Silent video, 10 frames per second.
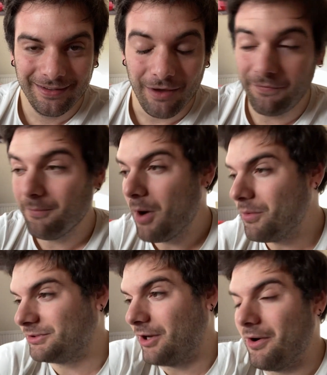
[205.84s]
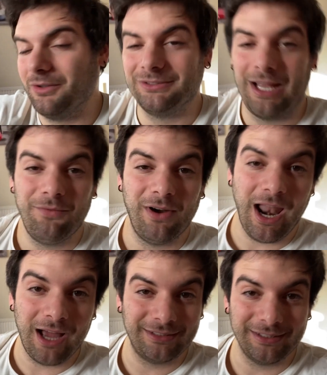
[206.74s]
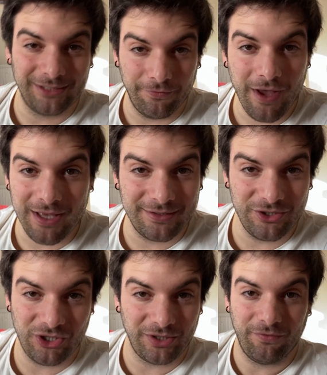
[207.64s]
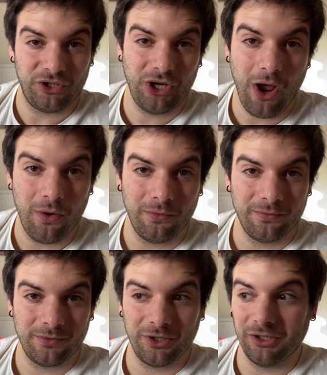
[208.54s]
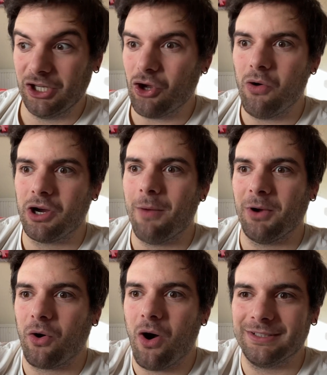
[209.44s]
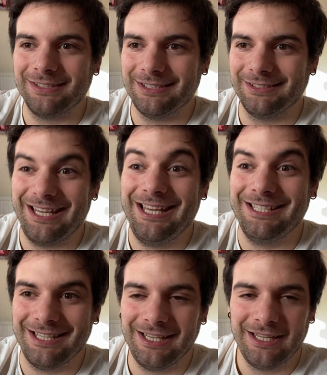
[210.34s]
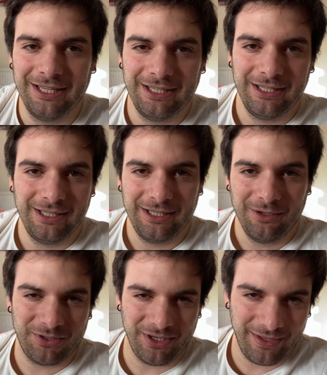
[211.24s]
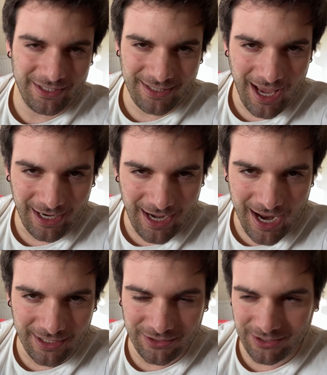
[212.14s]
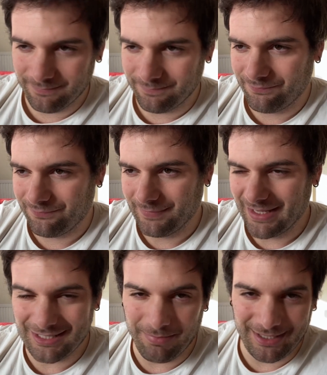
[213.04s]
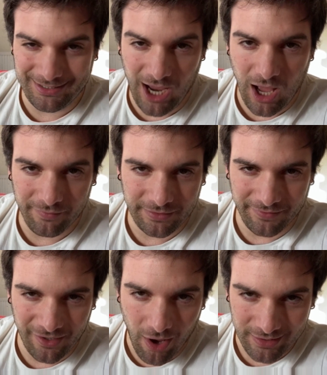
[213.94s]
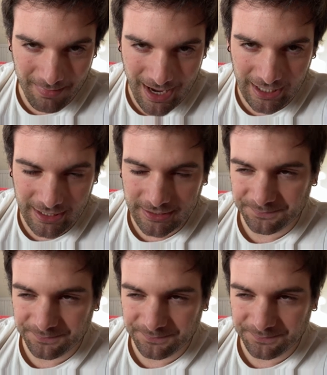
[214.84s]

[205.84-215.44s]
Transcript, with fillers: And for most girls, any reluctance at first is just for show, so they don't come across as easy, which in this day and age is a bit daft if you ask me.